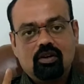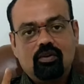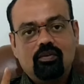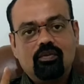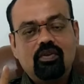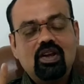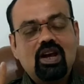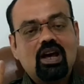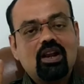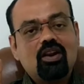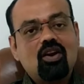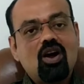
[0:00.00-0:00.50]

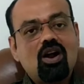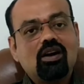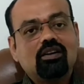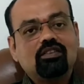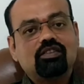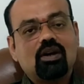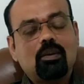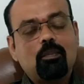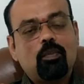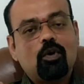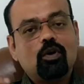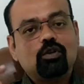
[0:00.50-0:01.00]
We are not
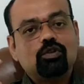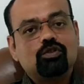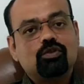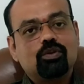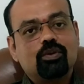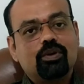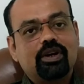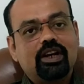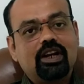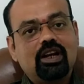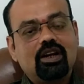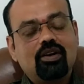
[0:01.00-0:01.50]
supposed
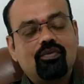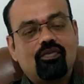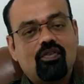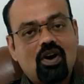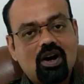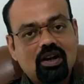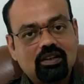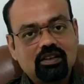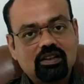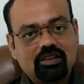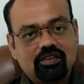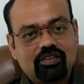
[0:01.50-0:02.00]
to read
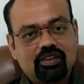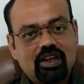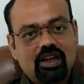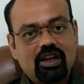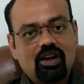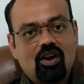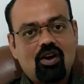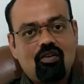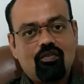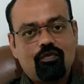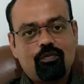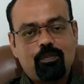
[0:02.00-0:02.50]
for the sake
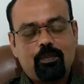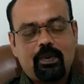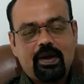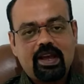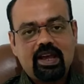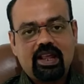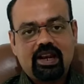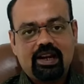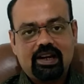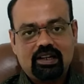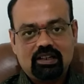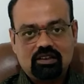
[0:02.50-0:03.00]
of
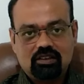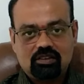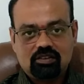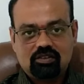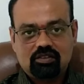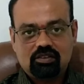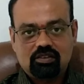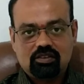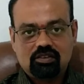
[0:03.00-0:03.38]
parents.